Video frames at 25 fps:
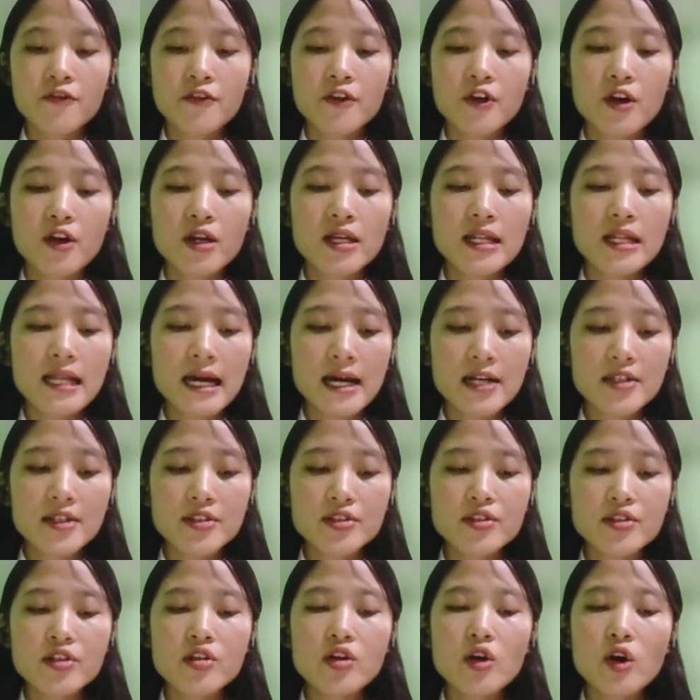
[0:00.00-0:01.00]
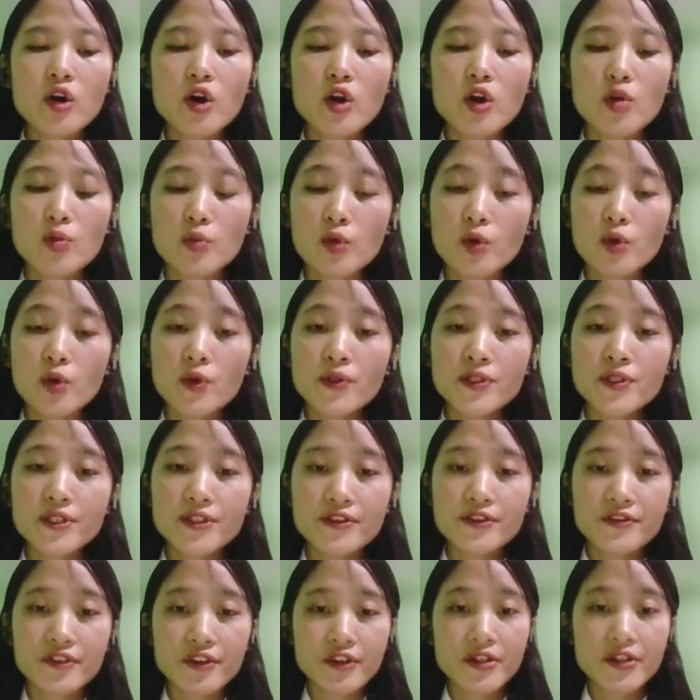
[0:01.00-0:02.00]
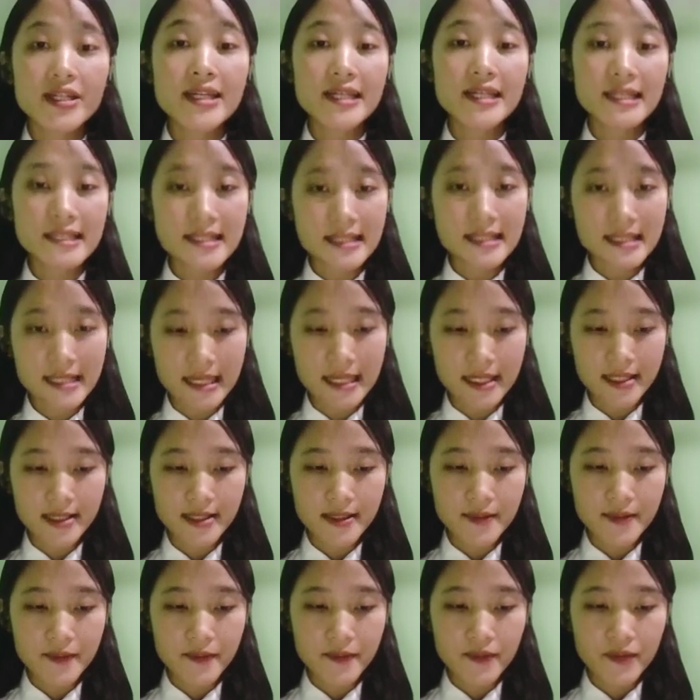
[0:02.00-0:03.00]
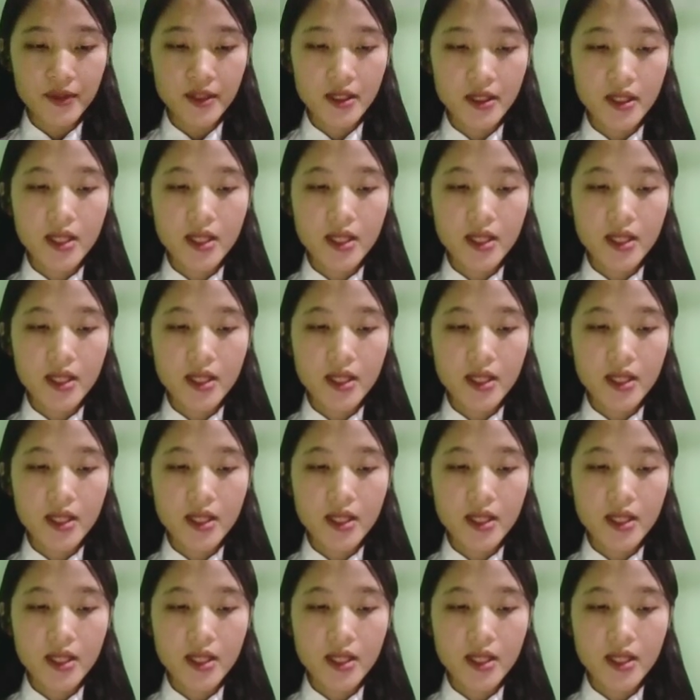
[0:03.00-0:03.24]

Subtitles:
for larger or more severe instances.